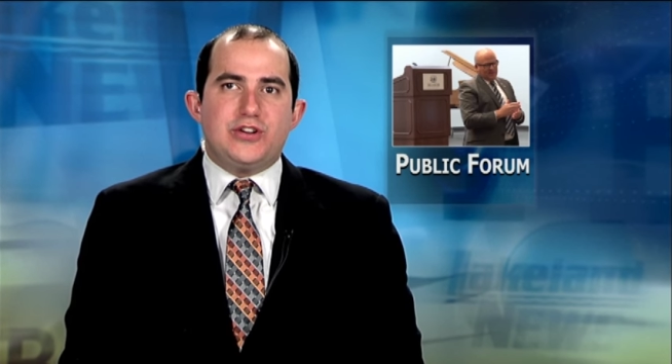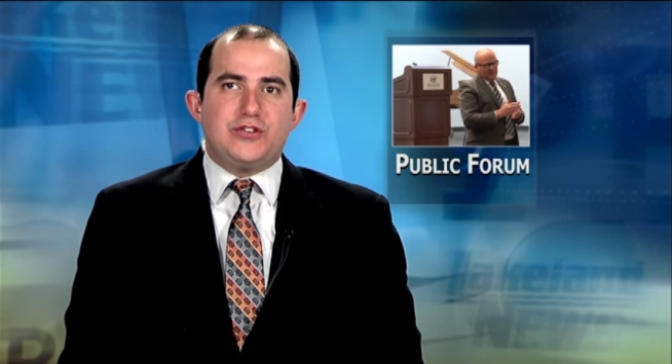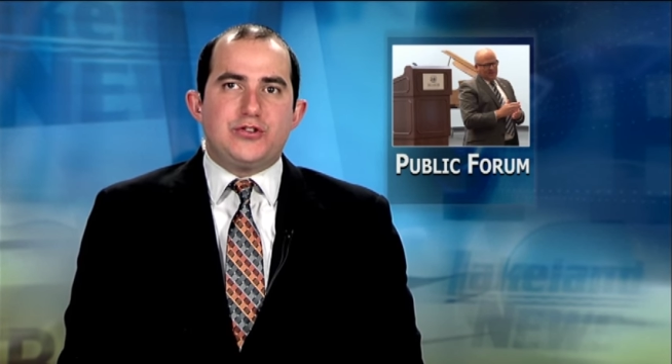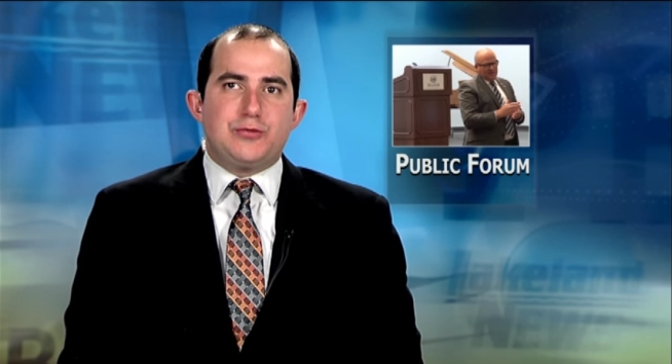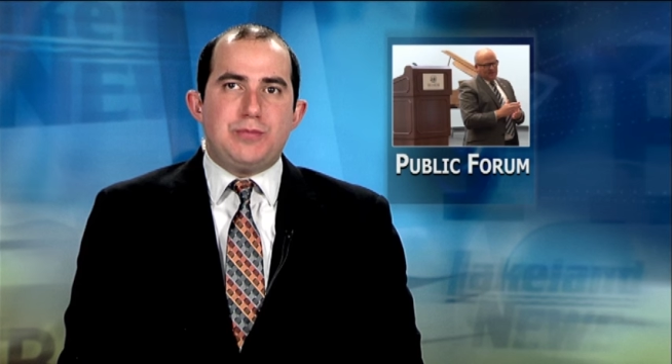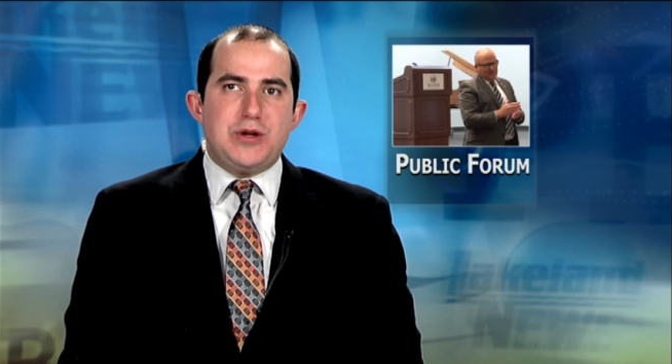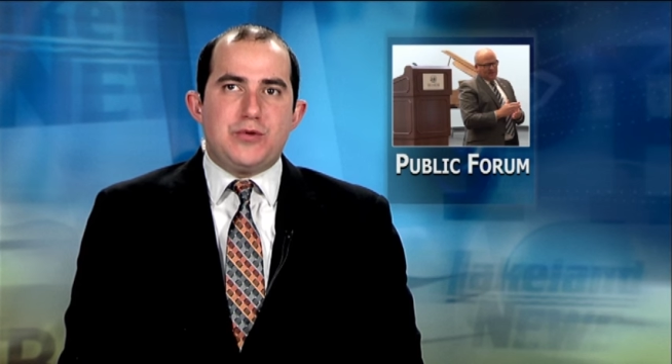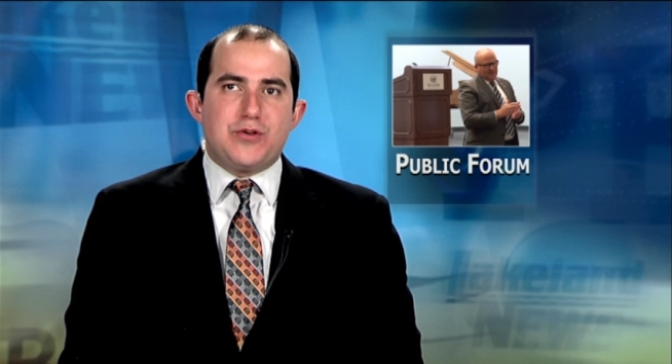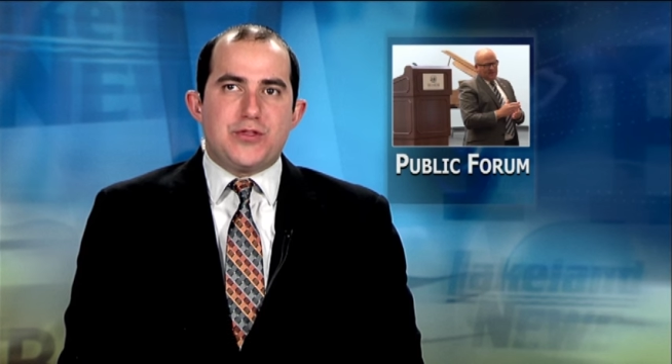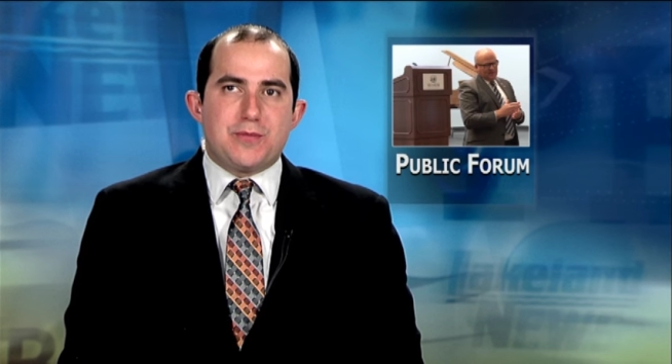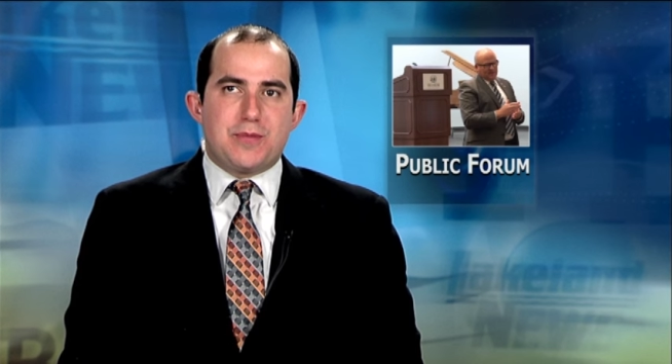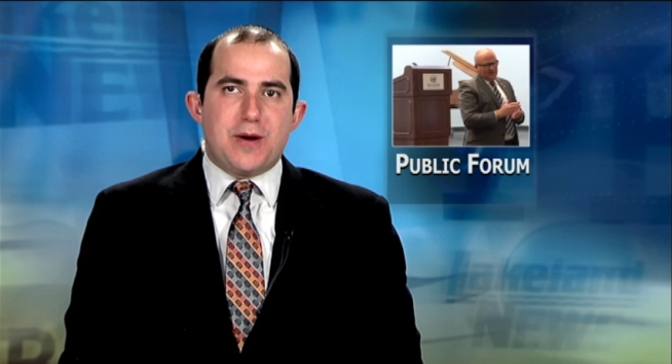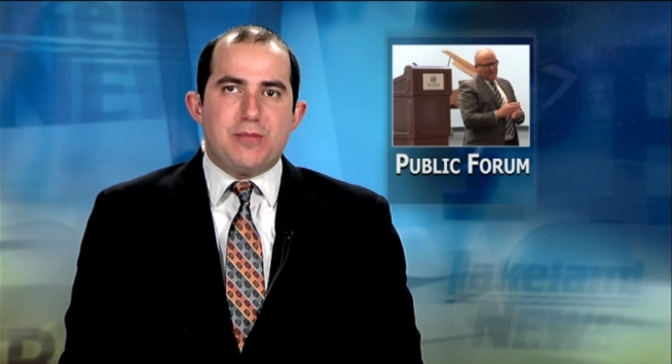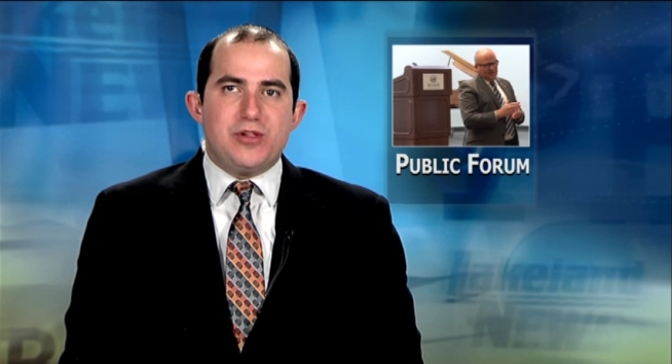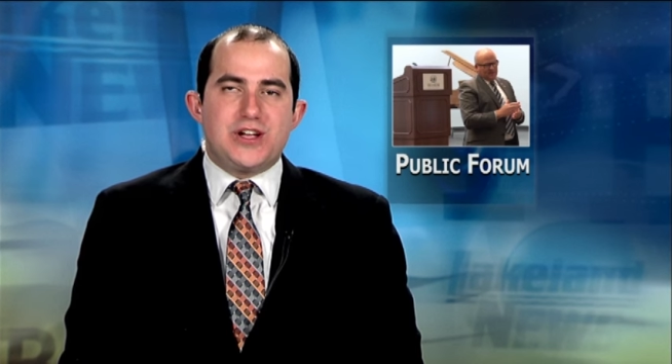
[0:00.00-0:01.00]
to speak with the
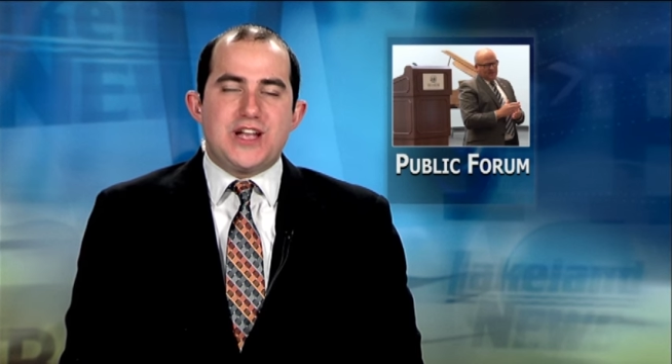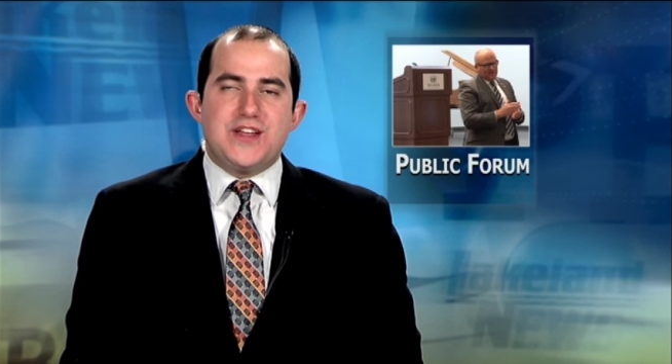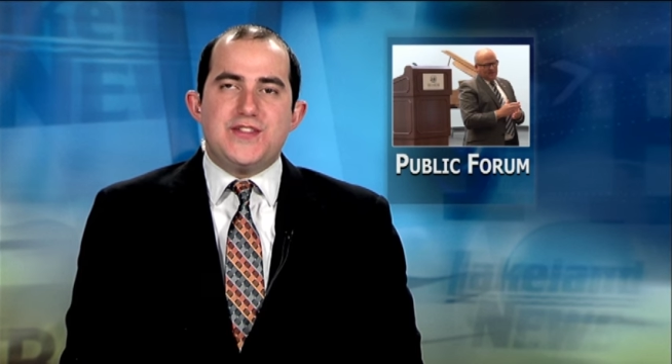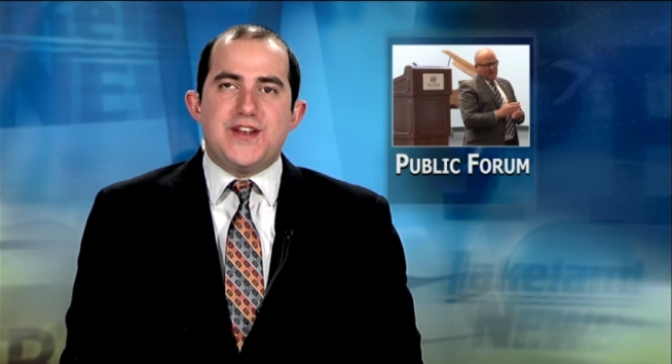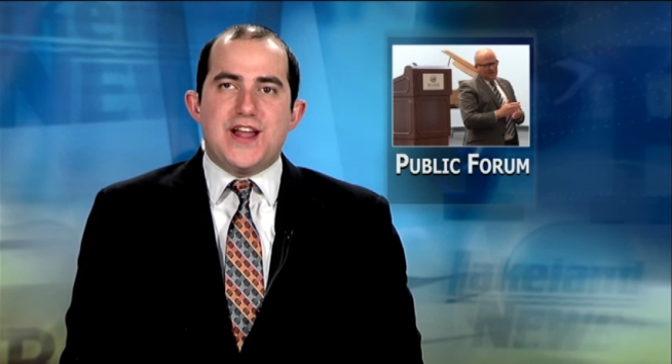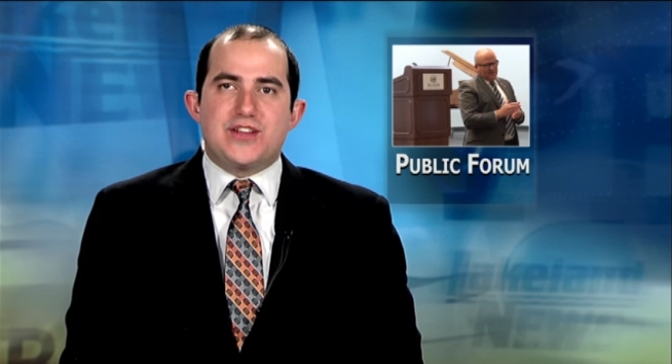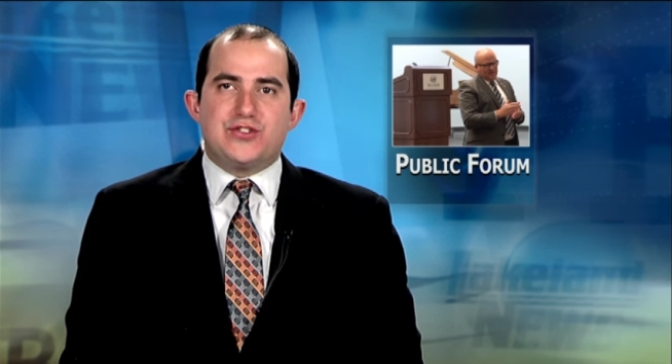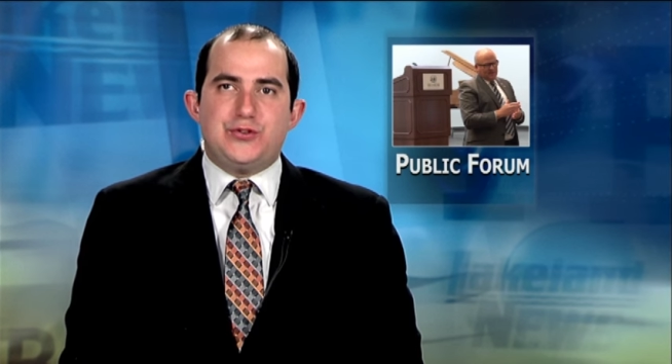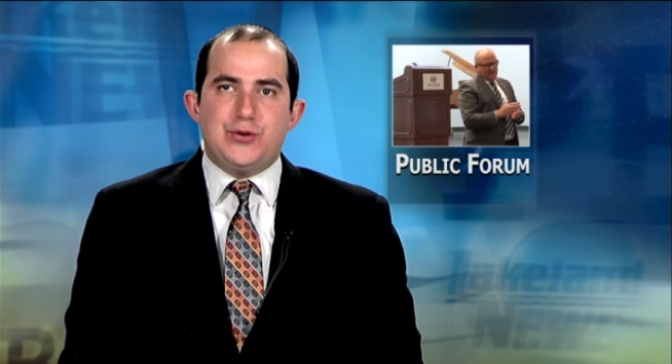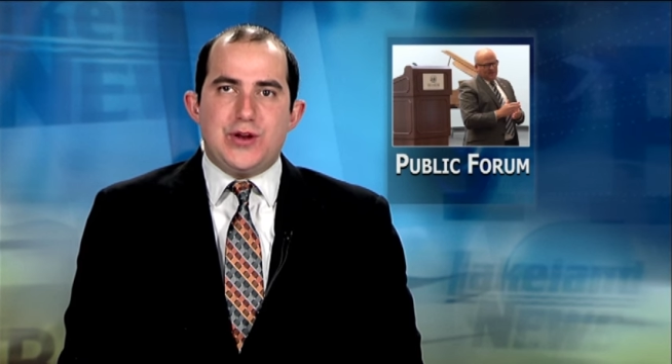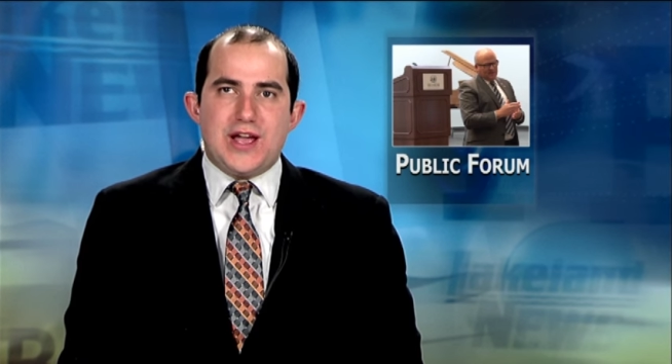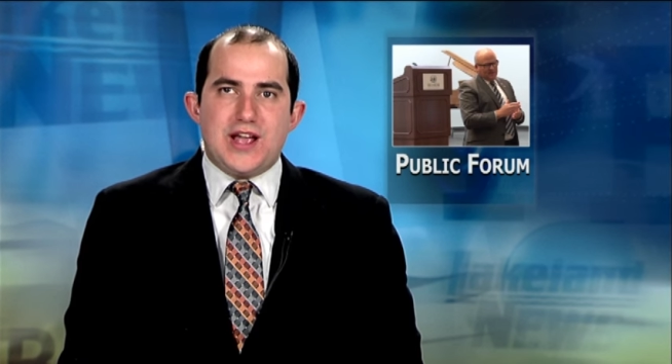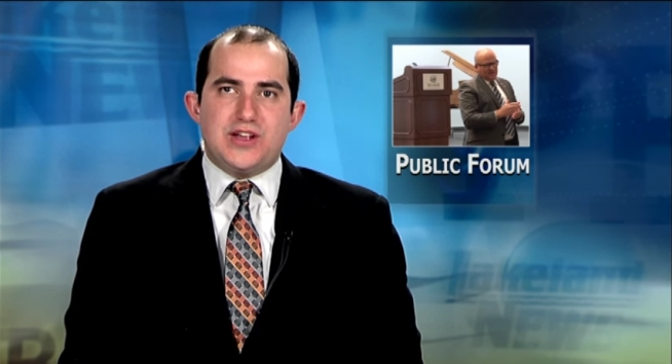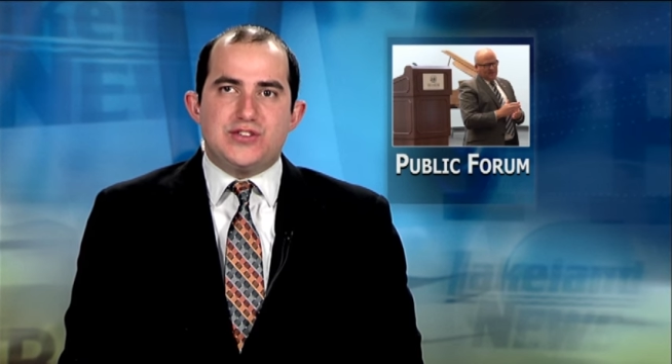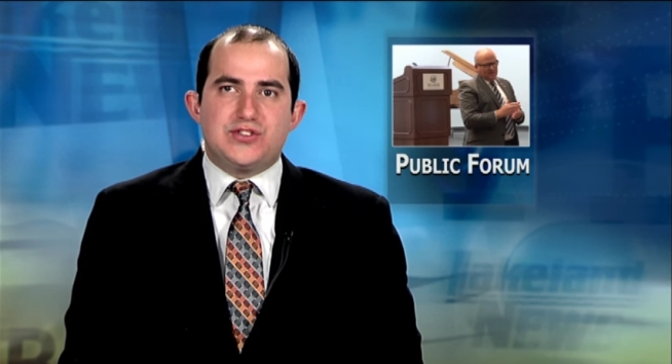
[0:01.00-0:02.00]
public in the next two
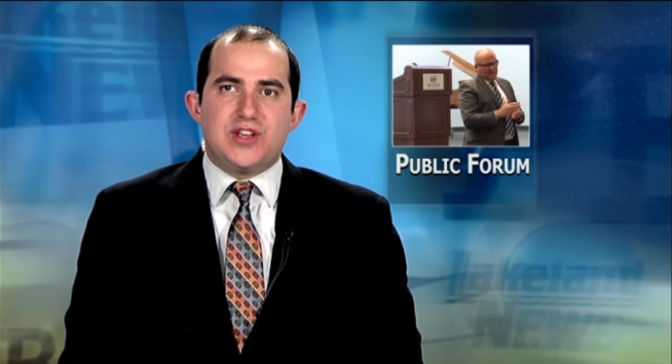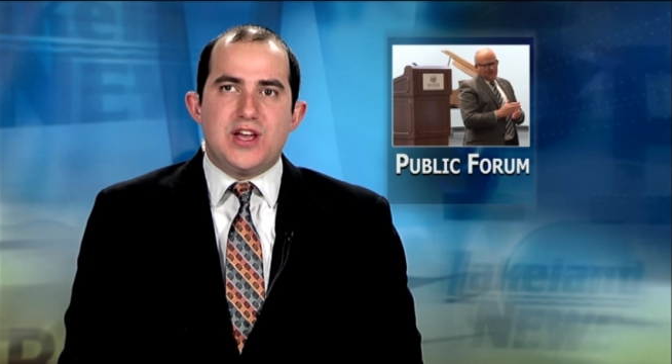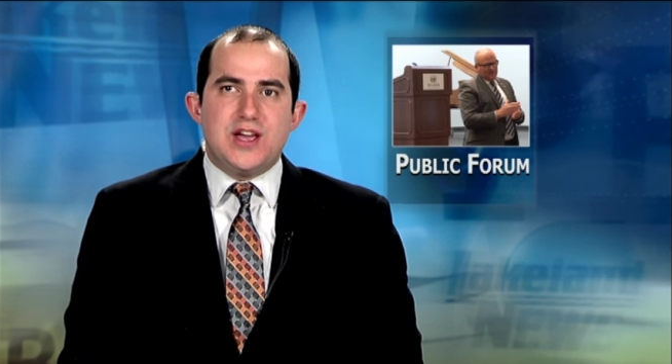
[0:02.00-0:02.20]
days.